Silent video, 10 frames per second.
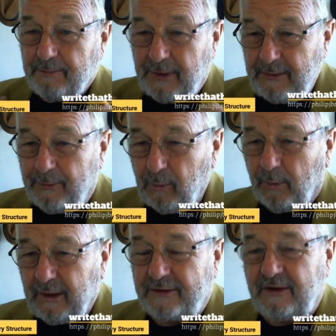people
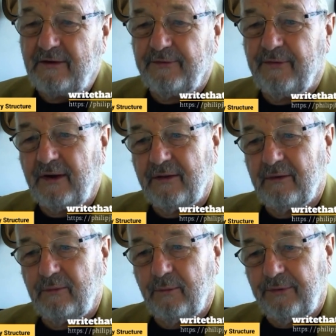will identify
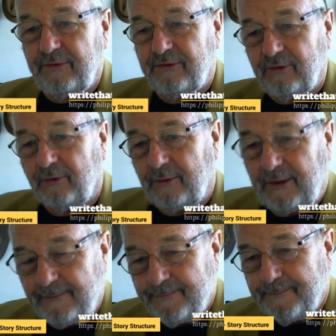though with the
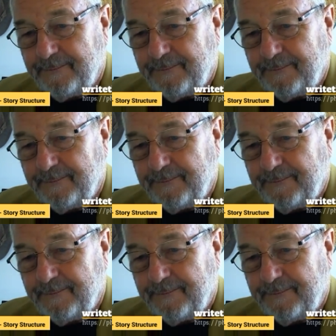story.